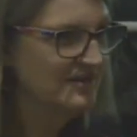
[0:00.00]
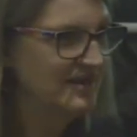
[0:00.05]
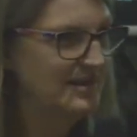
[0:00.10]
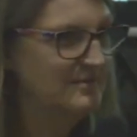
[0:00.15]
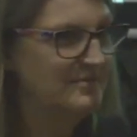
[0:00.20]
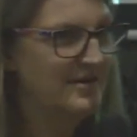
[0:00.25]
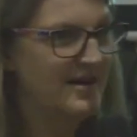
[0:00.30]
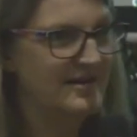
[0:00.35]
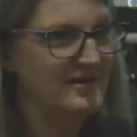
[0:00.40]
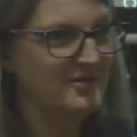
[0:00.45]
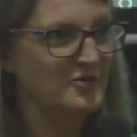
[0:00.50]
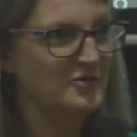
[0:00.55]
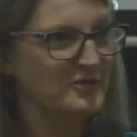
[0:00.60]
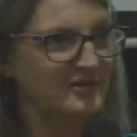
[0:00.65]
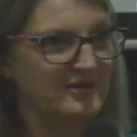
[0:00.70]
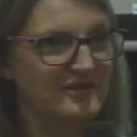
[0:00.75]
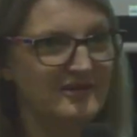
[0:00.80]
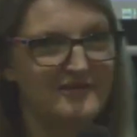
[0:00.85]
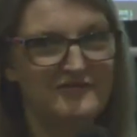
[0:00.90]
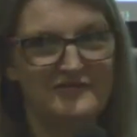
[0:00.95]
Anybody old
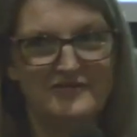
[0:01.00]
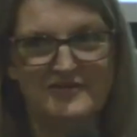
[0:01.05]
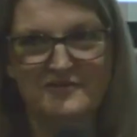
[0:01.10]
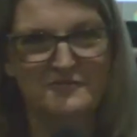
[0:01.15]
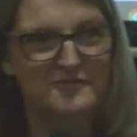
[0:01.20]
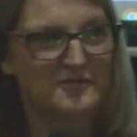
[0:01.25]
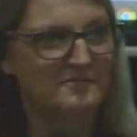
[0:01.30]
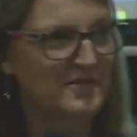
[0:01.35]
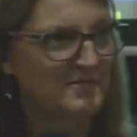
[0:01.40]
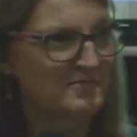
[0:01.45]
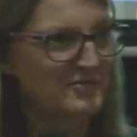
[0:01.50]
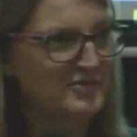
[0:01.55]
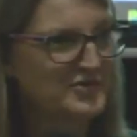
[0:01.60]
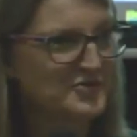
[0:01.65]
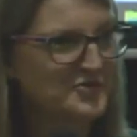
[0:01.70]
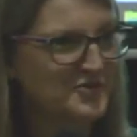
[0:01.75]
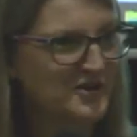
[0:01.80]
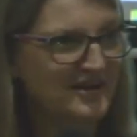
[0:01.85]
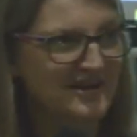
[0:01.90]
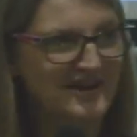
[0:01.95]
enough to remember
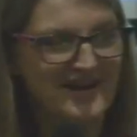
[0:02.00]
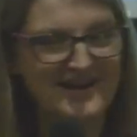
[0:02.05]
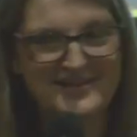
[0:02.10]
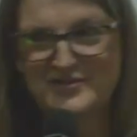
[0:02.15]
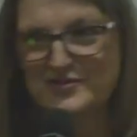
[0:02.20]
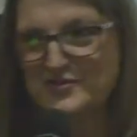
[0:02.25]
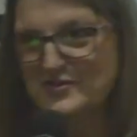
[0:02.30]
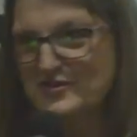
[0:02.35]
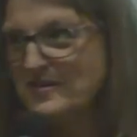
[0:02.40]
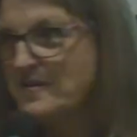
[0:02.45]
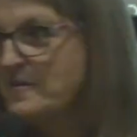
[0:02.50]
Chorganizers?